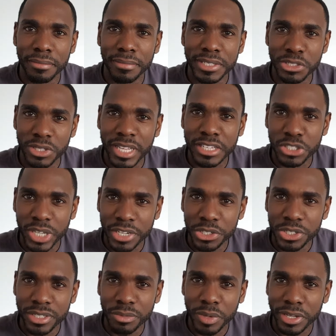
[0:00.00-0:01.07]
In today's
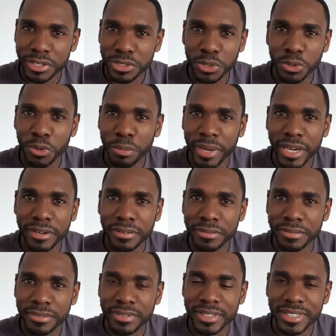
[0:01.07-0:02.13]
session, we're going to talk about
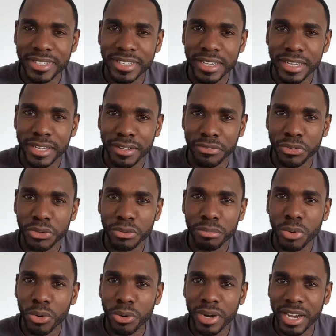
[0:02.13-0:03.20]
a few
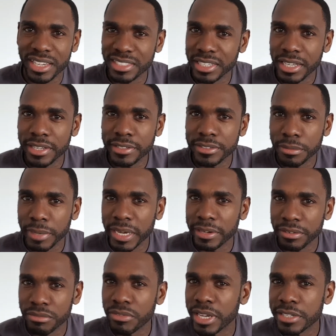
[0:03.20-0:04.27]
more ideas about
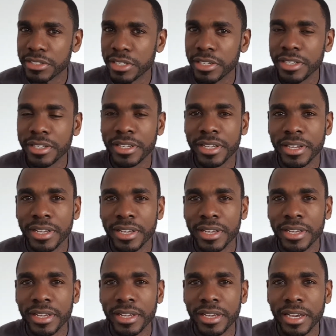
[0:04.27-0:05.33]
investing,
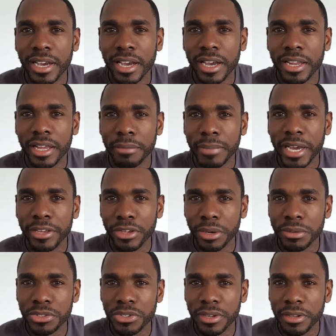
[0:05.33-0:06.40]
and I might go
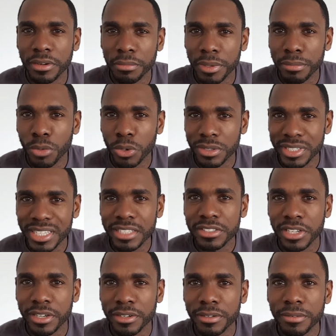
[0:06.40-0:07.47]
into a little bit more
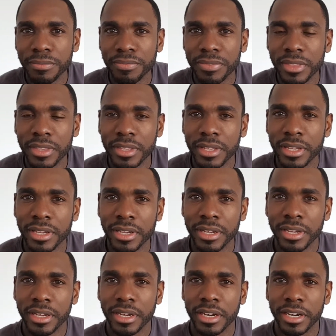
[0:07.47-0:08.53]
detail
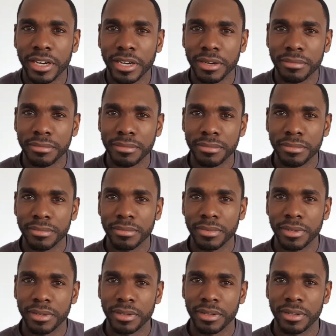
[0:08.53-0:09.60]

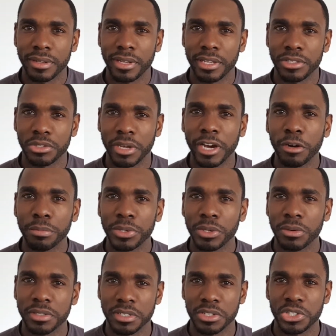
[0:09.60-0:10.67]
to help you
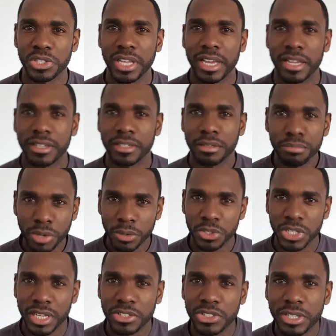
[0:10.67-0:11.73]
understand the
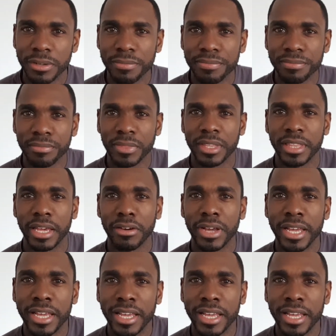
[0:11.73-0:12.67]
process. Now,